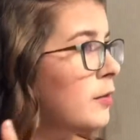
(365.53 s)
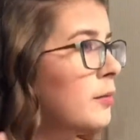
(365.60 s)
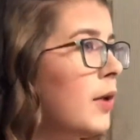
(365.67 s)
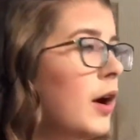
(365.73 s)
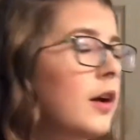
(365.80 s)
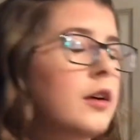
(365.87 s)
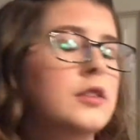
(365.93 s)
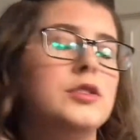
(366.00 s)

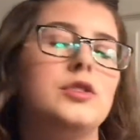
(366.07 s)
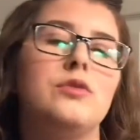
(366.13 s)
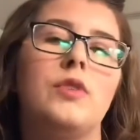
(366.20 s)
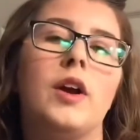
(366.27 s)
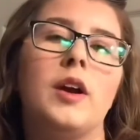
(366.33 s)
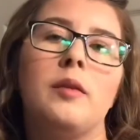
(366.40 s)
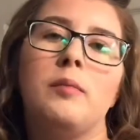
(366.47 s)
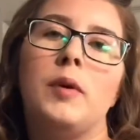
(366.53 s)
I also
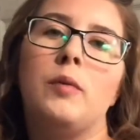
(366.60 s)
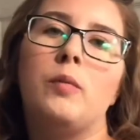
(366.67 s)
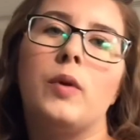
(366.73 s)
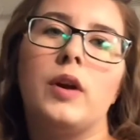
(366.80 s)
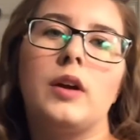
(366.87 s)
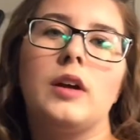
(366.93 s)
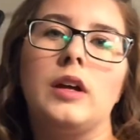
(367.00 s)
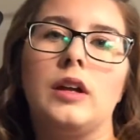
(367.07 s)
recommend
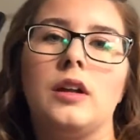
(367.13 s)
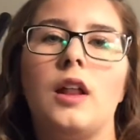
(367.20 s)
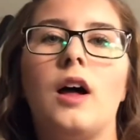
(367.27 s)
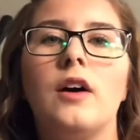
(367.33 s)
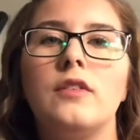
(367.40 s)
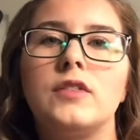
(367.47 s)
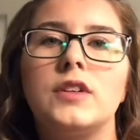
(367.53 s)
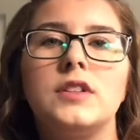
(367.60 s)
wearing a
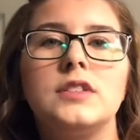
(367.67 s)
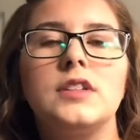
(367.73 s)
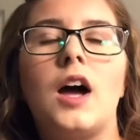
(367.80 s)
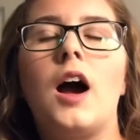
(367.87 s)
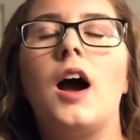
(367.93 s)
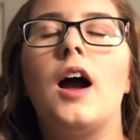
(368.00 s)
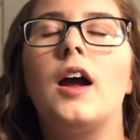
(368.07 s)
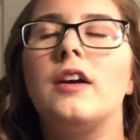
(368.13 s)
glove because
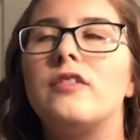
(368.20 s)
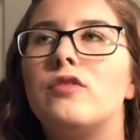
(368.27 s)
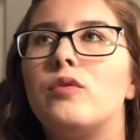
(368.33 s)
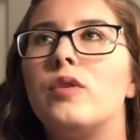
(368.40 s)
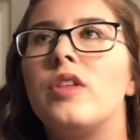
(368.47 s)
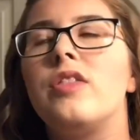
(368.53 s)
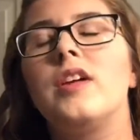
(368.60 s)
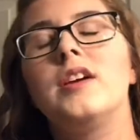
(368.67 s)
I've,
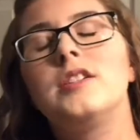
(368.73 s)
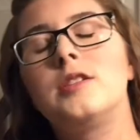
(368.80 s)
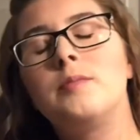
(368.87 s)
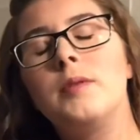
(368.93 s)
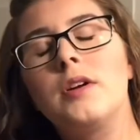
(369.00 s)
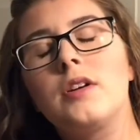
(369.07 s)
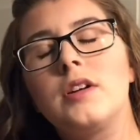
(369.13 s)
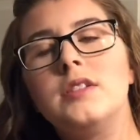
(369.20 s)
with
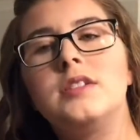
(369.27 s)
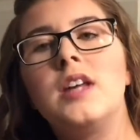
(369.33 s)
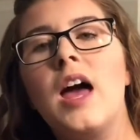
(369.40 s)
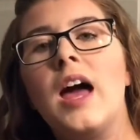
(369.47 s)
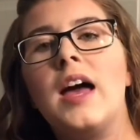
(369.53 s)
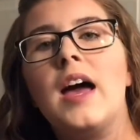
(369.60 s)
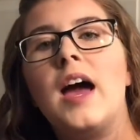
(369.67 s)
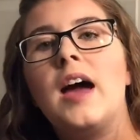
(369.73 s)
experience,
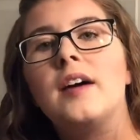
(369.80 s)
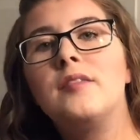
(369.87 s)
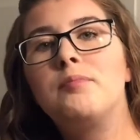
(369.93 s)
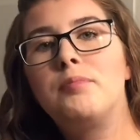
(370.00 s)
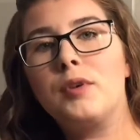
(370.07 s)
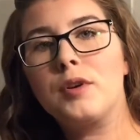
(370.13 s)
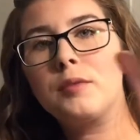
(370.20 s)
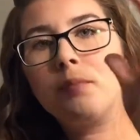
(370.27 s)
have
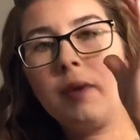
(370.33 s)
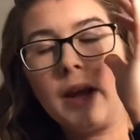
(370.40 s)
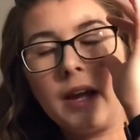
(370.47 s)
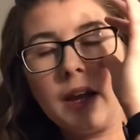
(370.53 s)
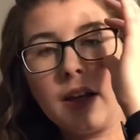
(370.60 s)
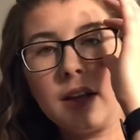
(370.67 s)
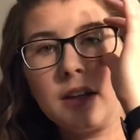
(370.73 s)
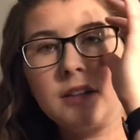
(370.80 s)
burnt my
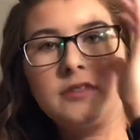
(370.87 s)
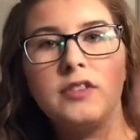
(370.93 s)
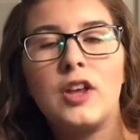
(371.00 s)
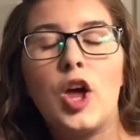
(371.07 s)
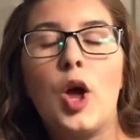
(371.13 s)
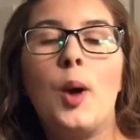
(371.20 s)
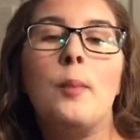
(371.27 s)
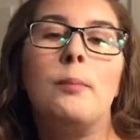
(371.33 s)
hands
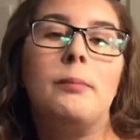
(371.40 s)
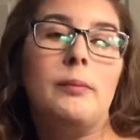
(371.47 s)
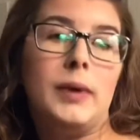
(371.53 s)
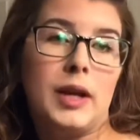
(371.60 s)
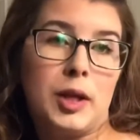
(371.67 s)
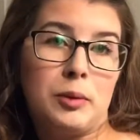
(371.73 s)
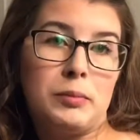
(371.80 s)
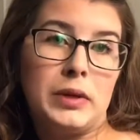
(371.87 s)

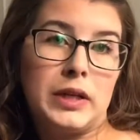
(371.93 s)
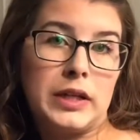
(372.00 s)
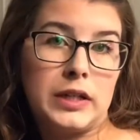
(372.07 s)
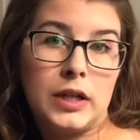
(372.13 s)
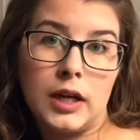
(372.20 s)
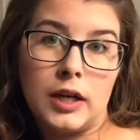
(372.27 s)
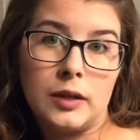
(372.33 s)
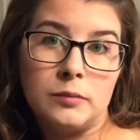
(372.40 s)
many
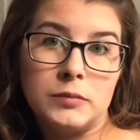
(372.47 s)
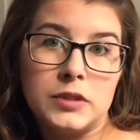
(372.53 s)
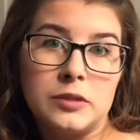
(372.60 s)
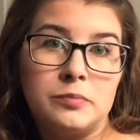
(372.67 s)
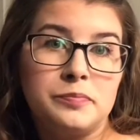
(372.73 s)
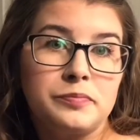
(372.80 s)
times.